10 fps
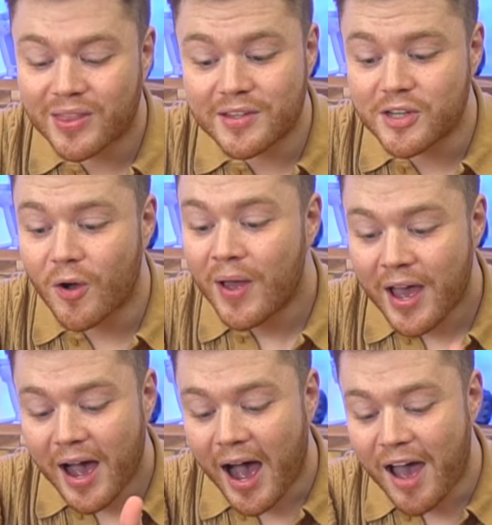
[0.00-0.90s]
So
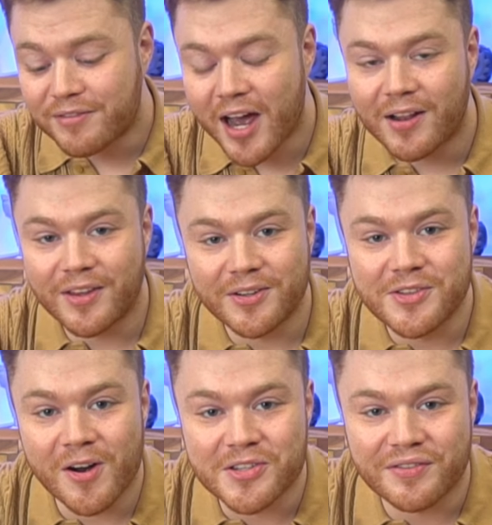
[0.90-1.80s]
I've got a little
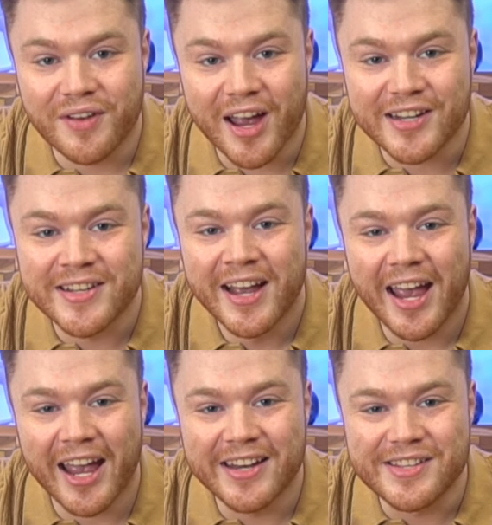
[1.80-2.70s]
dart to find,
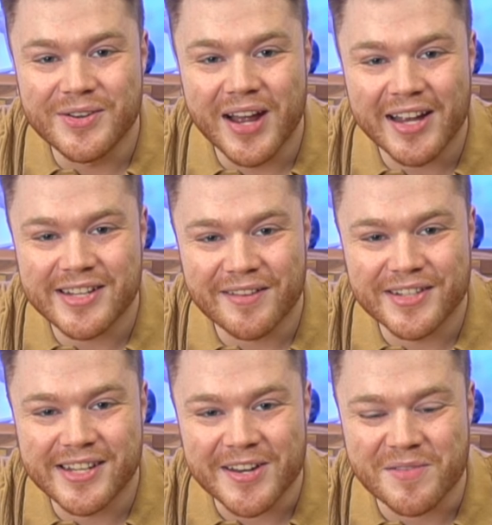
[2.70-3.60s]
and you guys have a
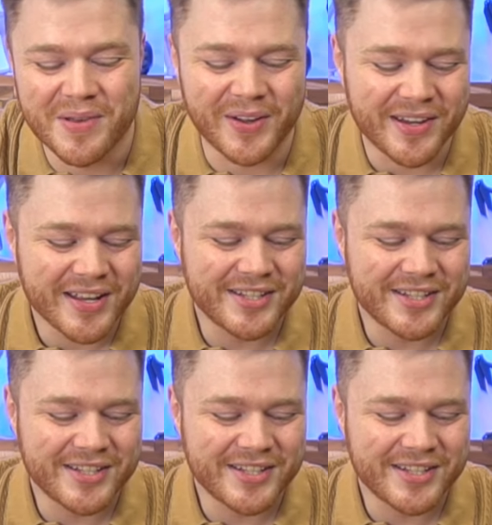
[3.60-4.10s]
set to build.